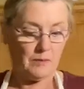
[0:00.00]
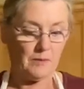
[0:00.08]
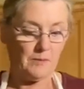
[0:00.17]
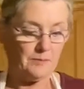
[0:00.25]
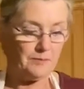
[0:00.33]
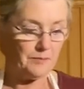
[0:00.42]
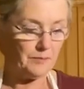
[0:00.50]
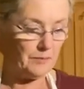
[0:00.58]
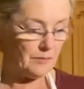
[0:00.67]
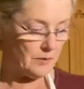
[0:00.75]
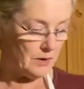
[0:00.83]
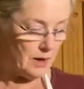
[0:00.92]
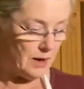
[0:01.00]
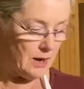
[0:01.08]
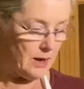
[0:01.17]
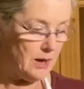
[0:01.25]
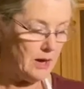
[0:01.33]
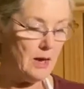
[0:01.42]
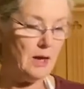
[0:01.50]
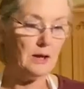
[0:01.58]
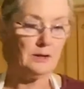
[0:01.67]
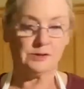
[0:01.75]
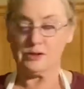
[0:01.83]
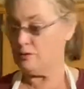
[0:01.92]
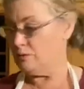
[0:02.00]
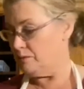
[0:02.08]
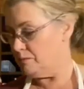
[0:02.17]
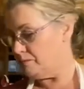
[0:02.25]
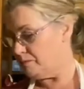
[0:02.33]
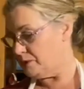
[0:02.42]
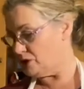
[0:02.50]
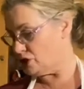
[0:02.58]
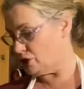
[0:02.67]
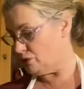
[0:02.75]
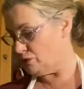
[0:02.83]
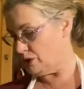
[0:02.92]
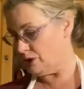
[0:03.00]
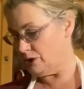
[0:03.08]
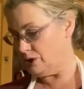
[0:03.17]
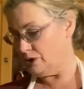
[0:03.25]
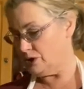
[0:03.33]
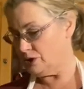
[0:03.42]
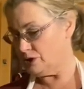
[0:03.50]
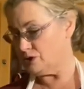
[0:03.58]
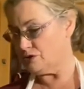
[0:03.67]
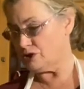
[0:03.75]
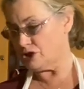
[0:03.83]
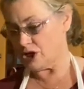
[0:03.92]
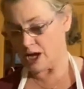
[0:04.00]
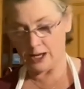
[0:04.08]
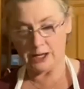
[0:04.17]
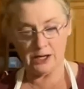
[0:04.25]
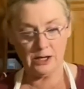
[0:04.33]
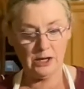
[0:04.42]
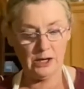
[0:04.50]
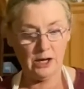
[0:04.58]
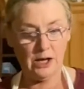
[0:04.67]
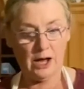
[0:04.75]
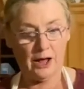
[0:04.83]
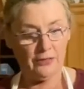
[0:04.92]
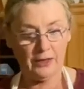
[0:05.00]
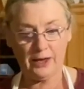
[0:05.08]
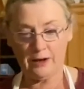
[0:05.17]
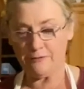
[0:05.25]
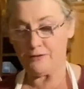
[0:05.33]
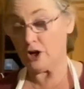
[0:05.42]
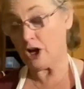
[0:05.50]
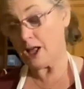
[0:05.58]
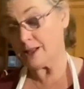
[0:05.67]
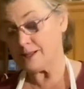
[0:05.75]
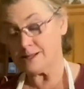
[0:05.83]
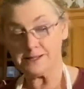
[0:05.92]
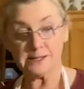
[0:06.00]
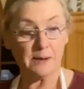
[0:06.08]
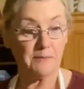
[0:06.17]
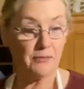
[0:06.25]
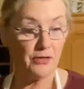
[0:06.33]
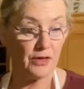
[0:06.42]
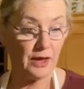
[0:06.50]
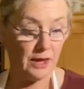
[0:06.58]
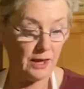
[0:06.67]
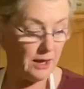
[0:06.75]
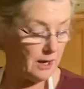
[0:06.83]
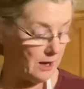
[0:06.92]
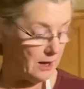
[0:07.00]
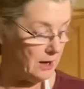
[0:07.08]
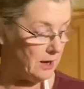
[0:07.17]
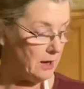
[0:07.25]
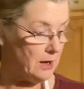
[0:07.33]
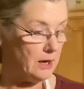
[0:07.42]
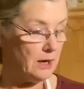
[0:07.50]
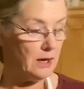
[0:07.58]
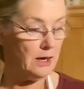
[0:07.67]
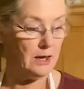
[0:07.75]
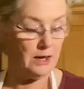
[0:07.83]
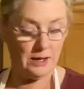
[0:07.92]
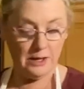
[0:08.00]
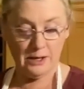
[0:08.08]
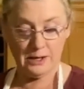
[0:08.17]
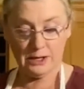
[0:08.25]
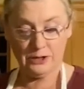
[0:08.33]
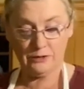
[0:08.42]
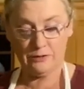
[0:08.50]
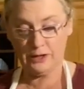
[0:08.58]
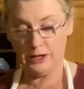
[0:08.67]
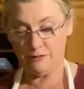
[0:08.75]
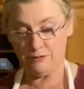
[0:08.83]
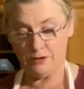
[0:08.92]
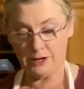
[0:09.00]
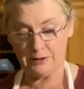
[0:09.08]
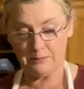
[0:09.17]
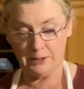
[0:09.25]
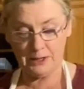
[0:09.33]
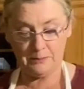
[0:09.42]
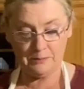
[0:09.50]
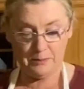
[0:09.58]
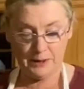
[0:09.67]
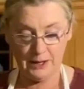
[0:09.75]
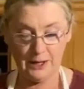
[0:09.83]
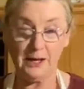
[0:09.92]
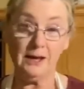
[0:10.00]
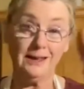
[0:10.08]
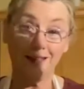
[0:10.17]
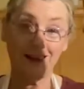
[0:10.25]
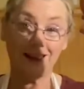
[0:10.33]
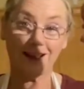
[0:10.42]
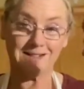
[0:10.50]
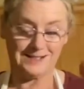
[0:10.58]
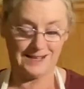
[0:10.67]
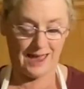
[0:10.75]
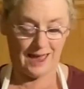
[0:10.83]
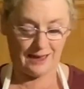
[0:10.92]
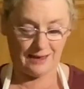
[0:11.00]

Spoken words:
Okay, so be sure to check. I think I've forgotten something. Can you think of what it might be? It's the egg.